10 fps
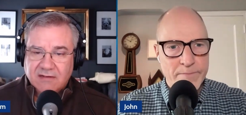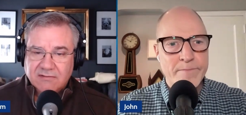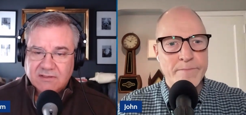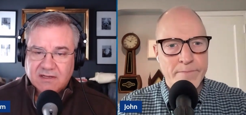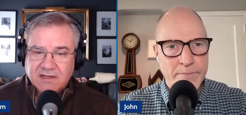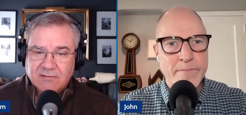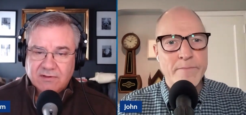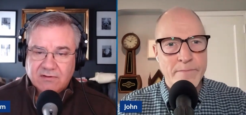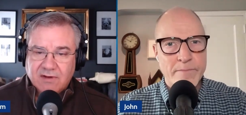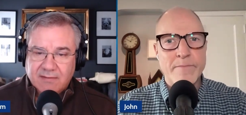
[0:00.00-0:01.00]
Speaker 1: I was lucky with
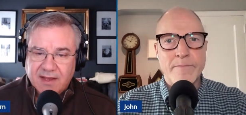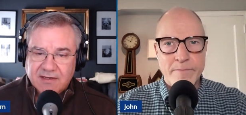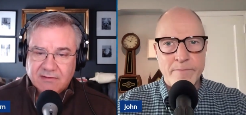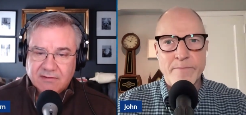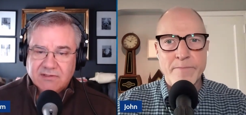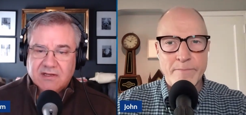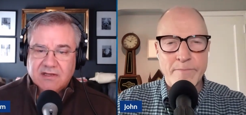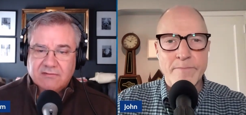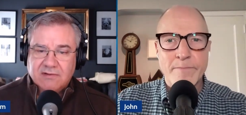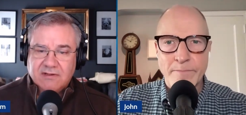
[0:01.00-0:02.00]
who I met. I was
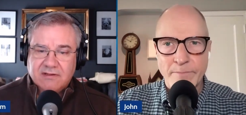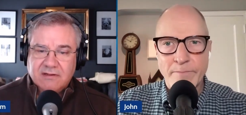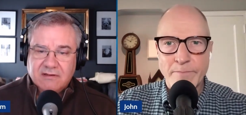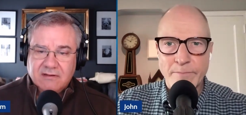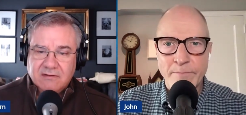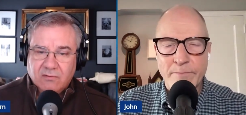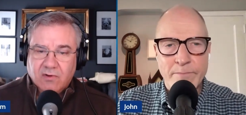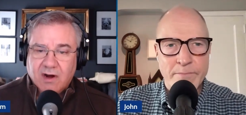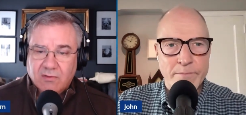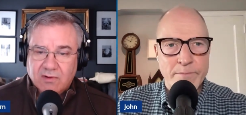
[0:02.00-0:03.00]
lucky with
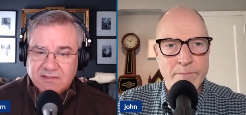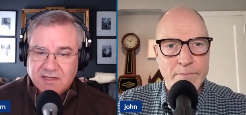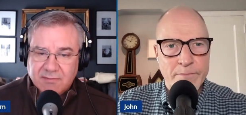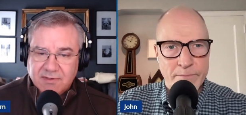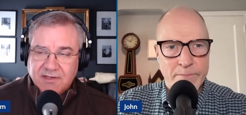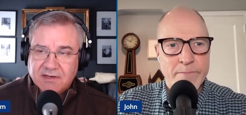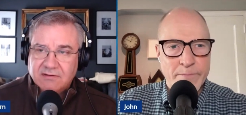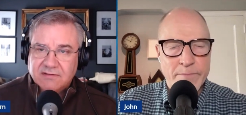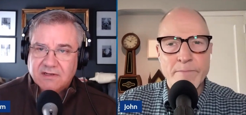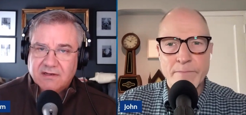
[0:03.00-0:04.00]
where I was at a
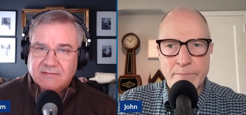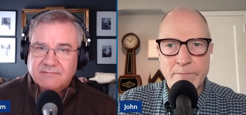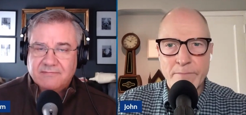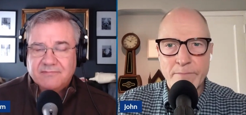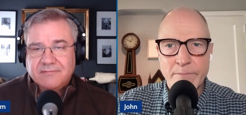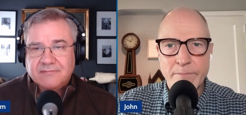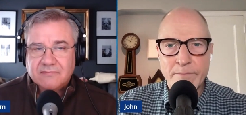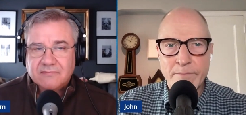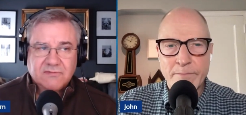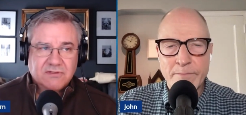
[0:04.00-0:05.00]
particular time.
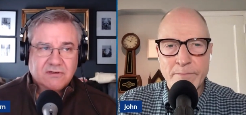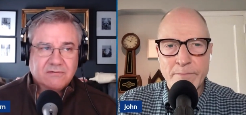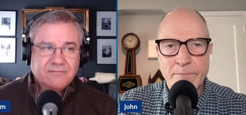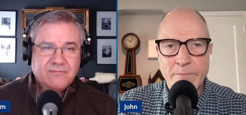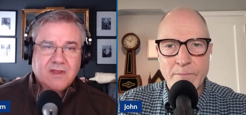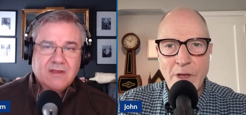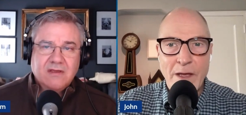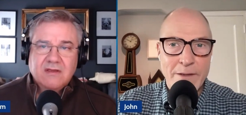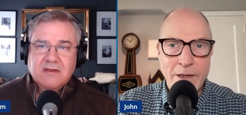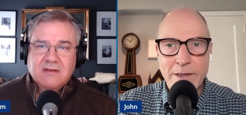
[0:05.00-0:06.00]
So
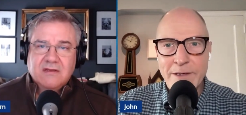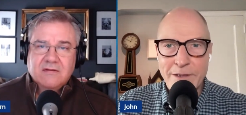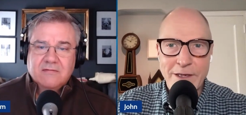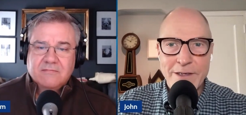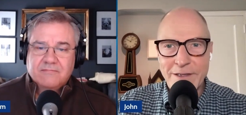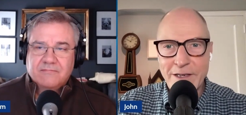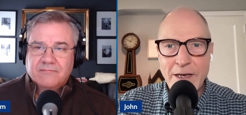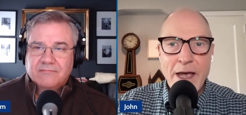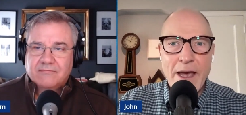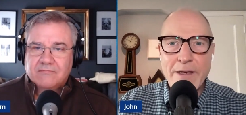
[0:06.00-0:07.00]
Speaker 2: luck, luck, luck.
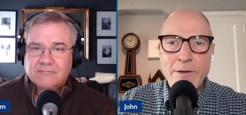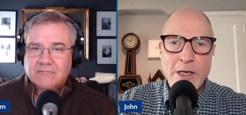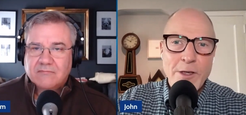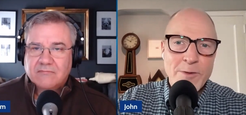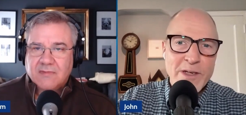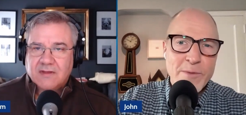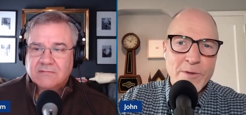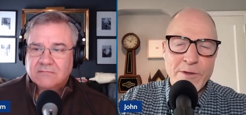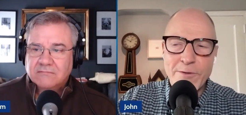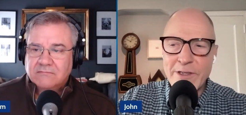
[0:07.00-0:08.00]
And, and you and I both
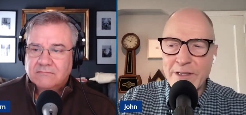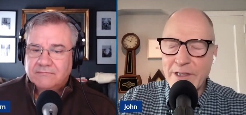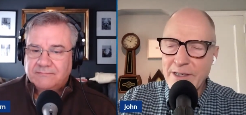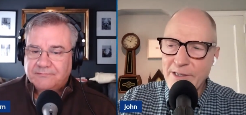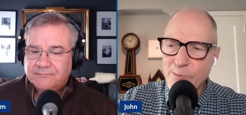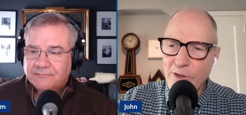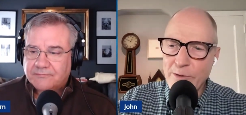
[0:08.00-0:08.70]
know that luck is one of those